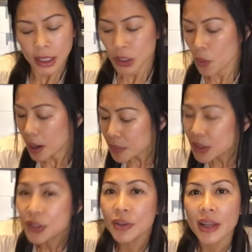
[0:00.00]
So what I'm
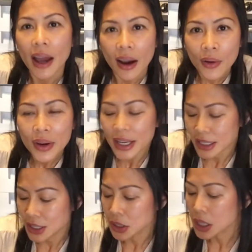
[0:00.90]
going to do now
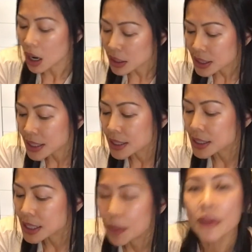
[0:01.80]
is to toss in
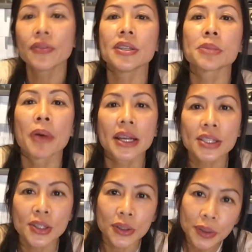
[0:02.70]
some of this
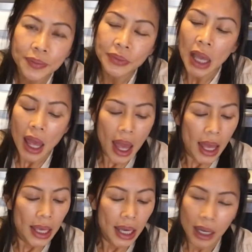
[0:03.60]
pesto,
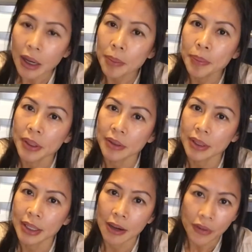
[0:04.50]
cut up
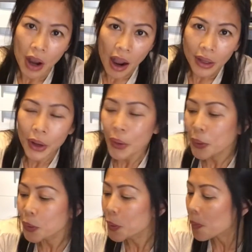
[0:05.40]
an
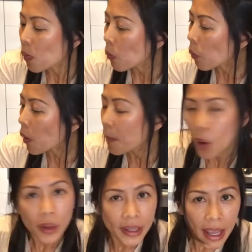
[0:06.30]
avocado,
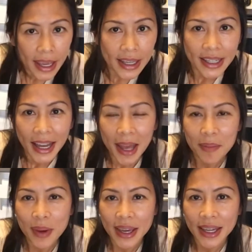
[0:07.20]
boil an egg, and
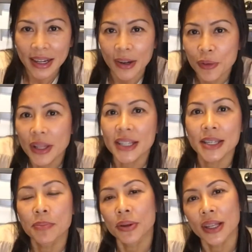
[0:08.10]
make a really
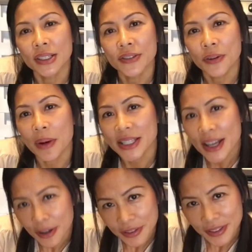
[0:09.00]
simple lunch for
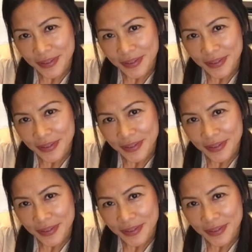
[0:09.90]
myself.